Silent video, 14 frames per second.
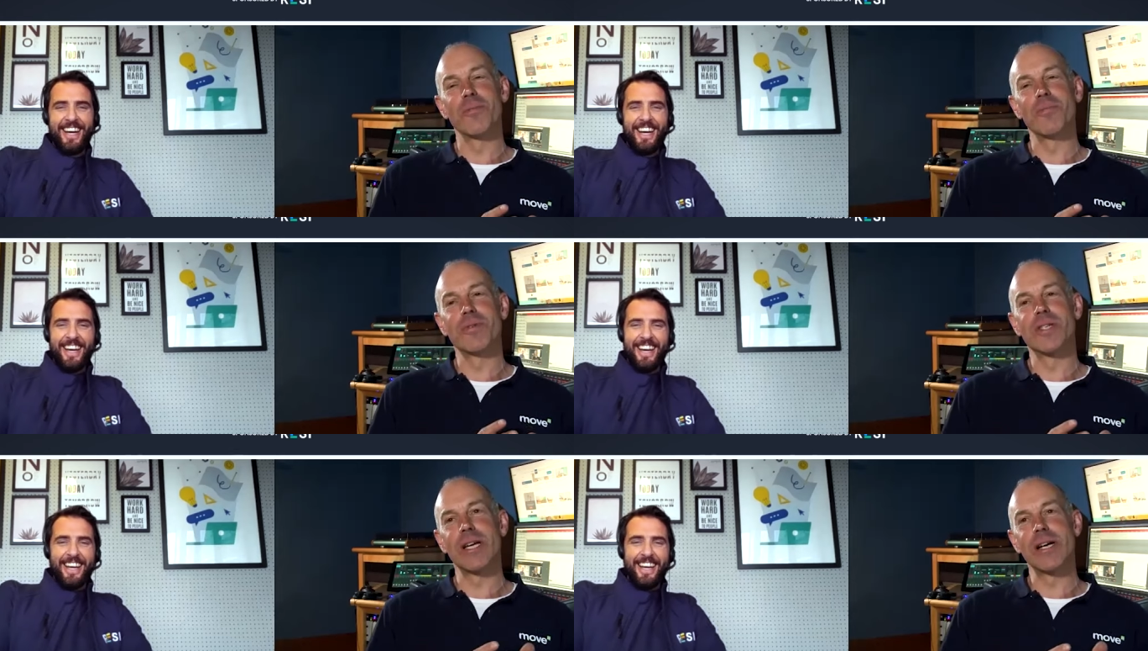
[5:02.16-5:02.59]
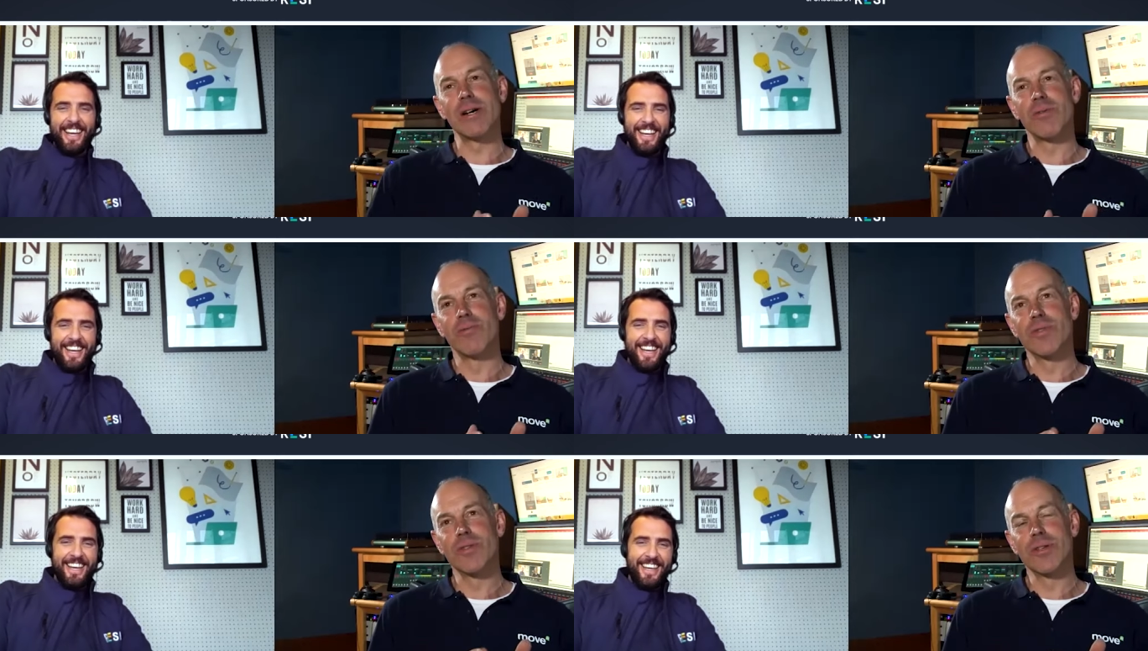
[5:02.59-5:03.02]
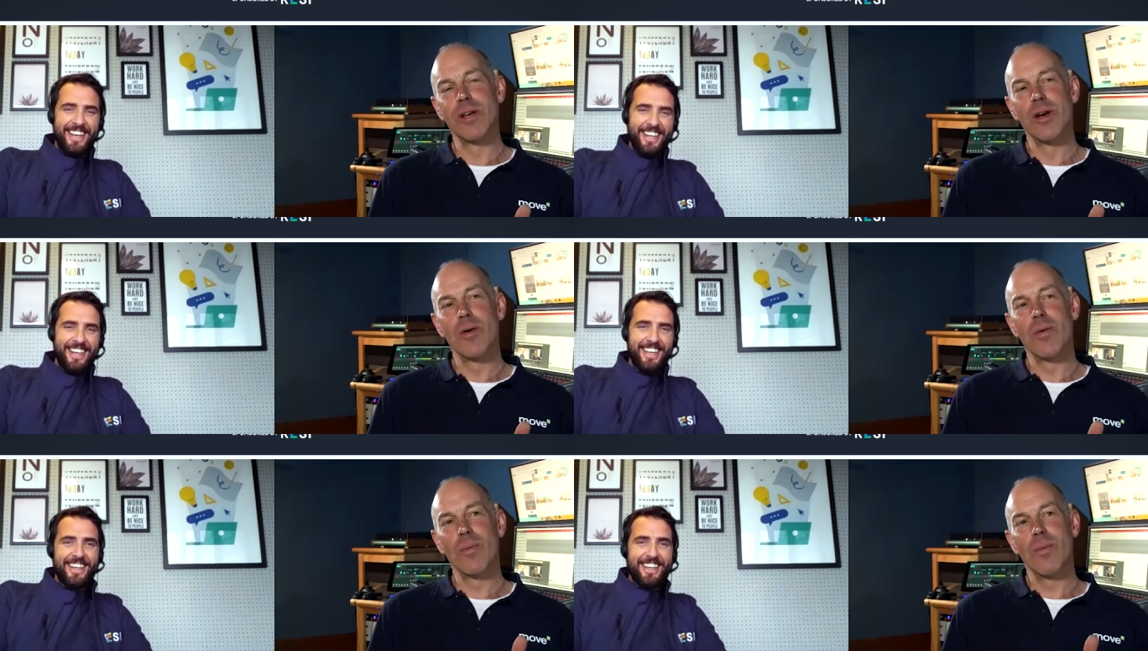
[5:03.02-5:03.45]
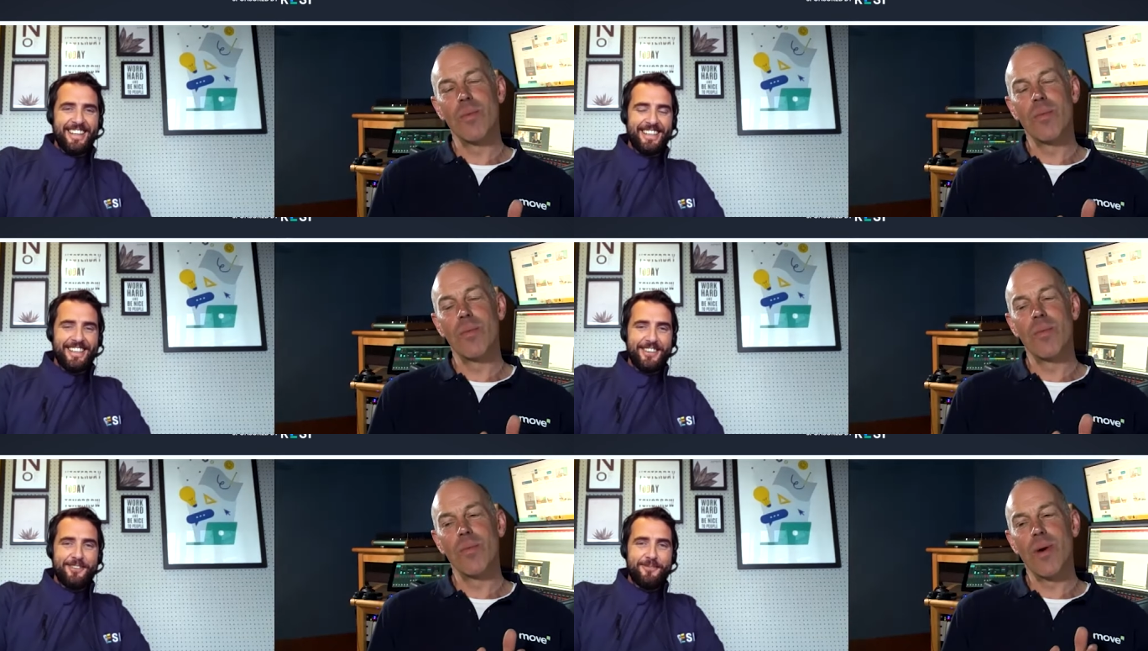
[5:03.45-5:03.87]
Speaker 1: themselves,
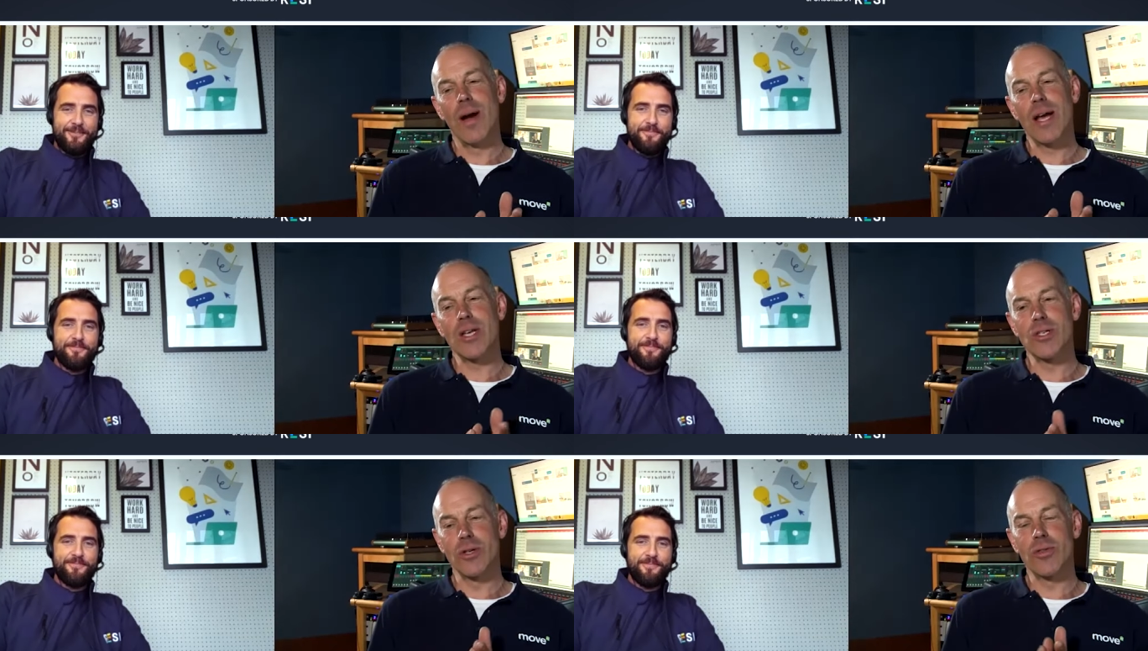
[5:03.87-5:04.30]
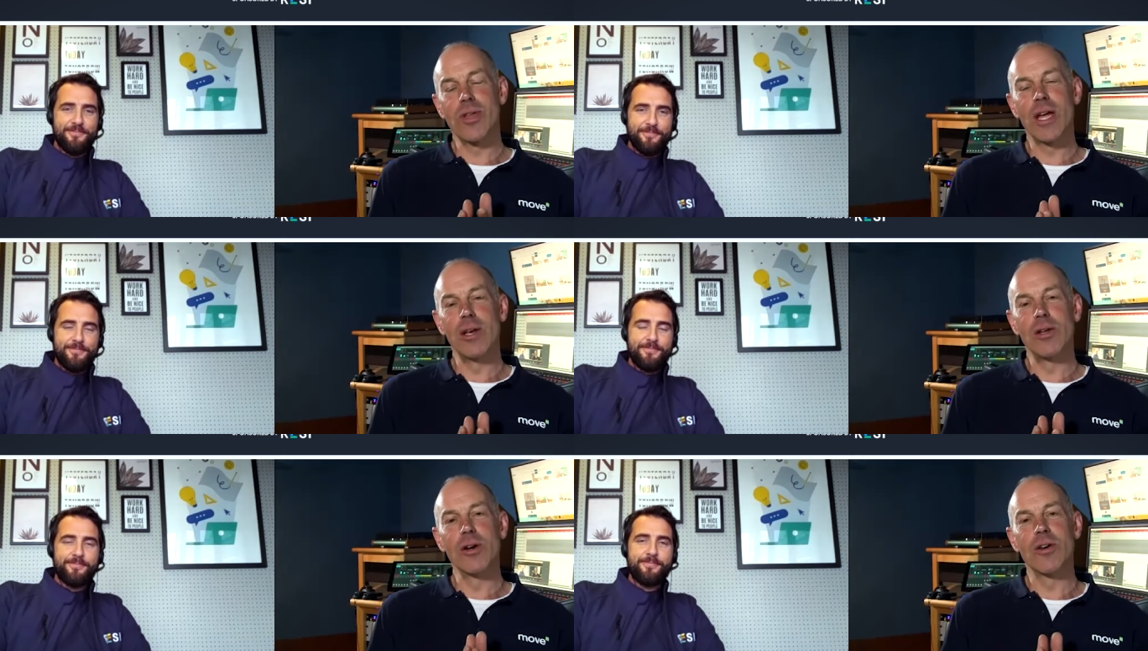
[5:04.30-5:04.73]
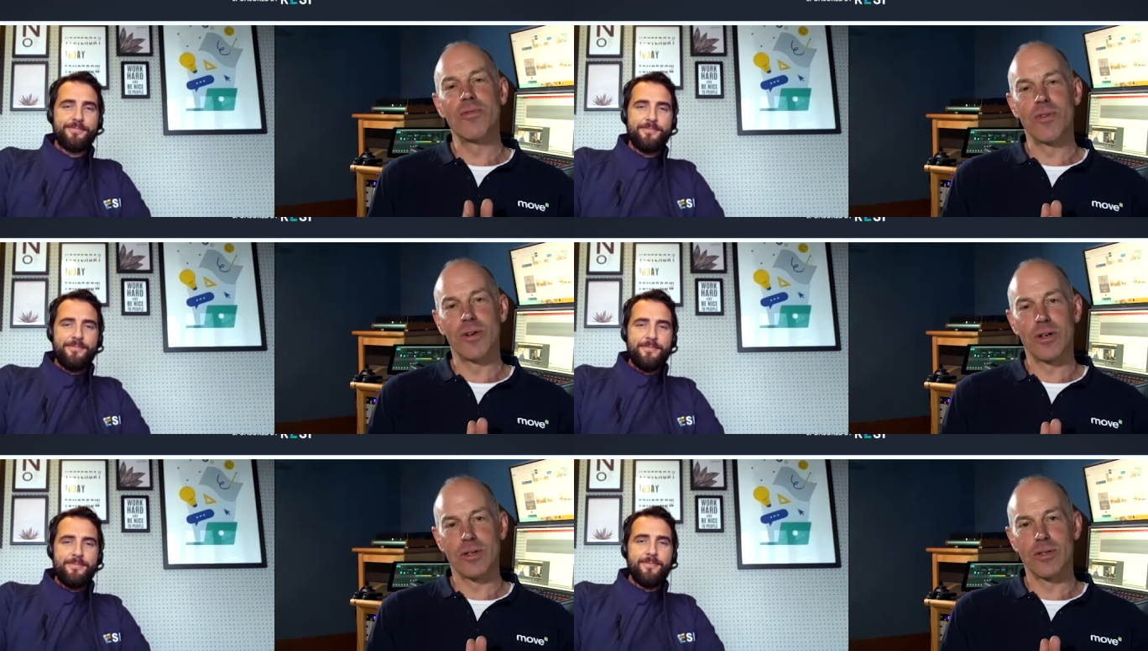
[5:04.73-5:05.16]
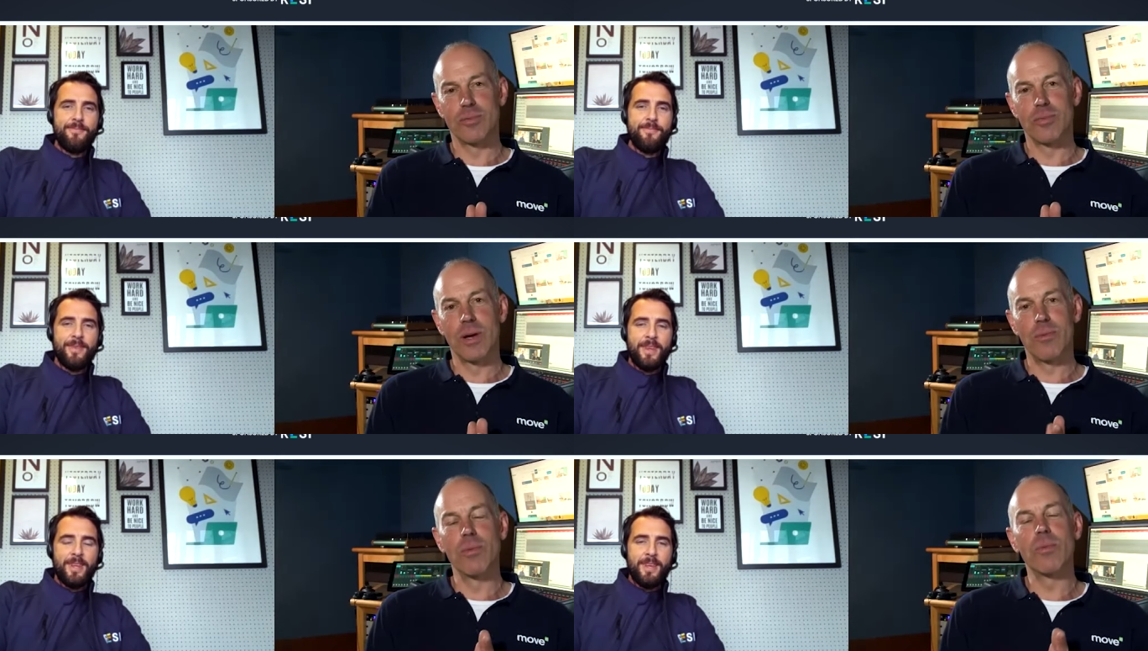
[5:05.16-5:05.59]
where should they look first?
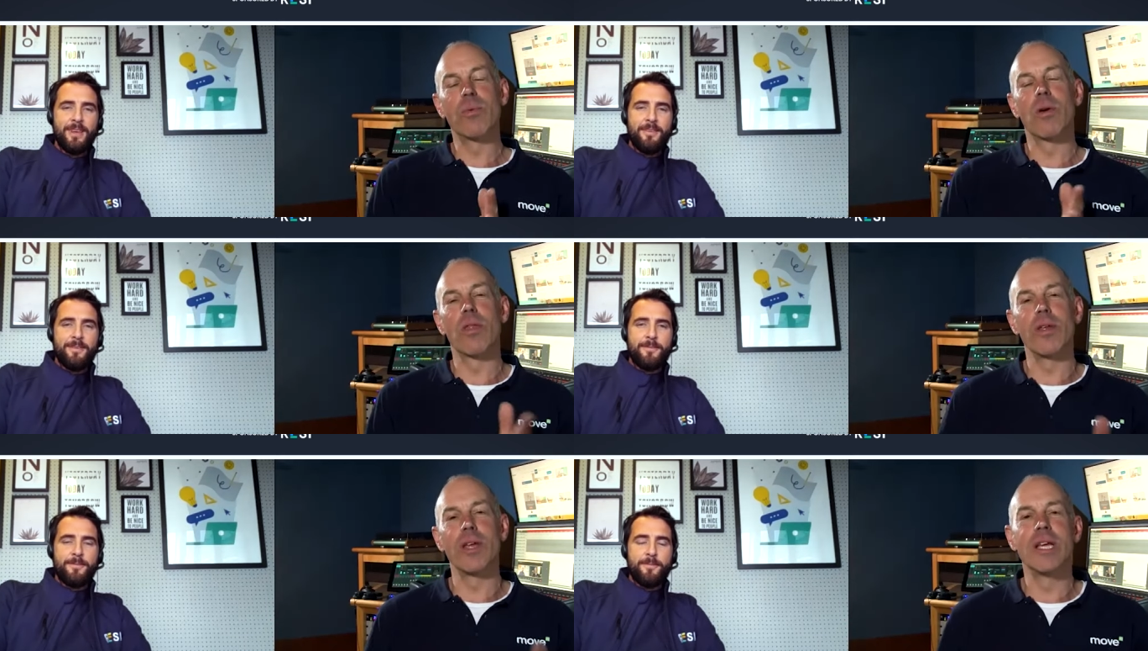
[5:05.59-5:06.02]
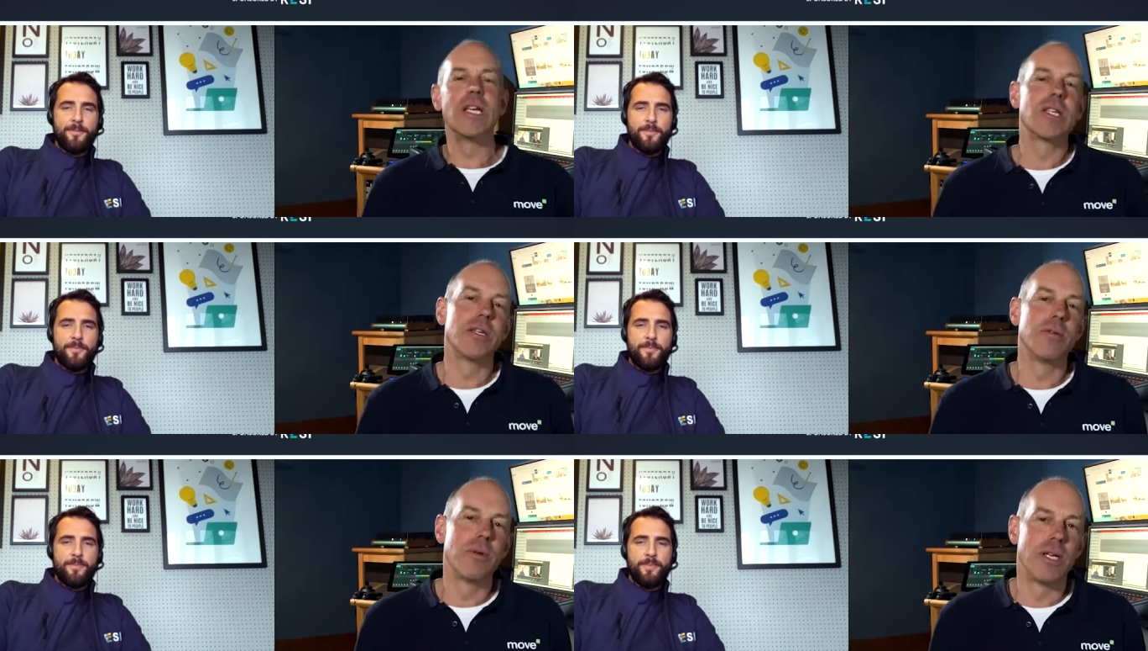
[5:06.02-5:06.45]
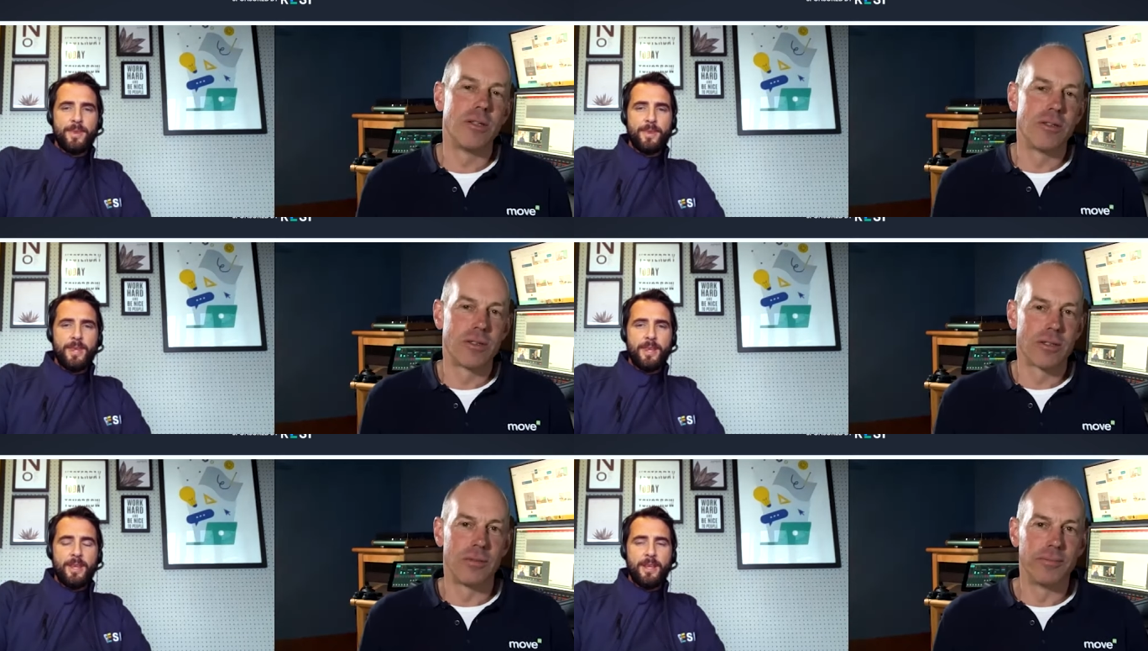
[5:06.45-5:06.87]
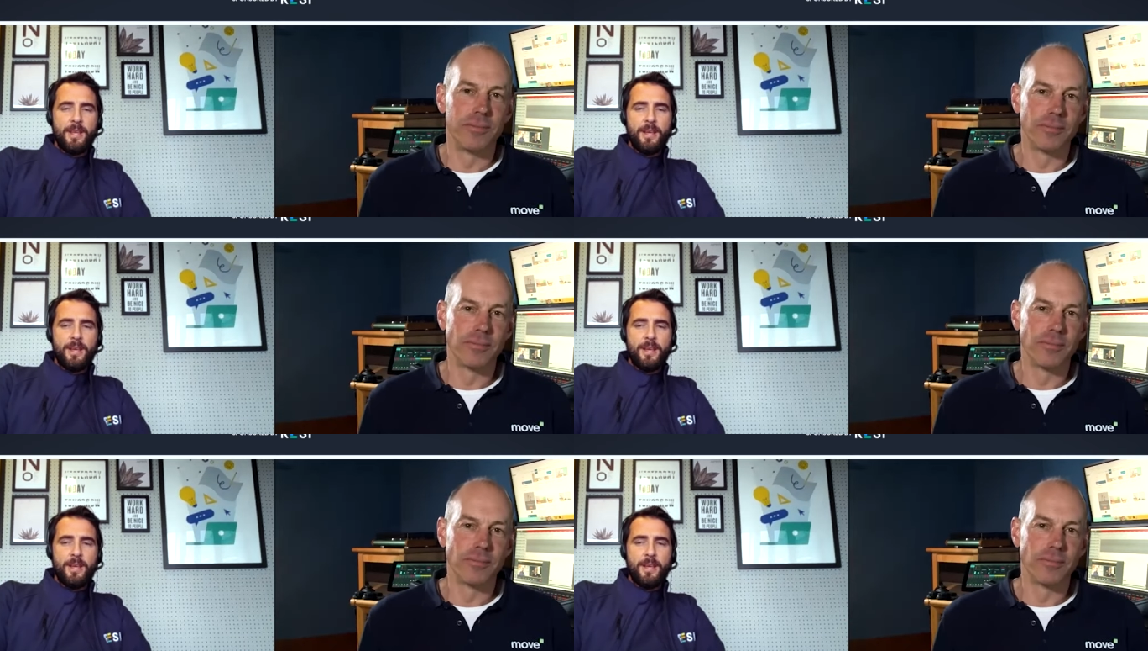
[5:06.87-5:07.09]
What are the easy wins?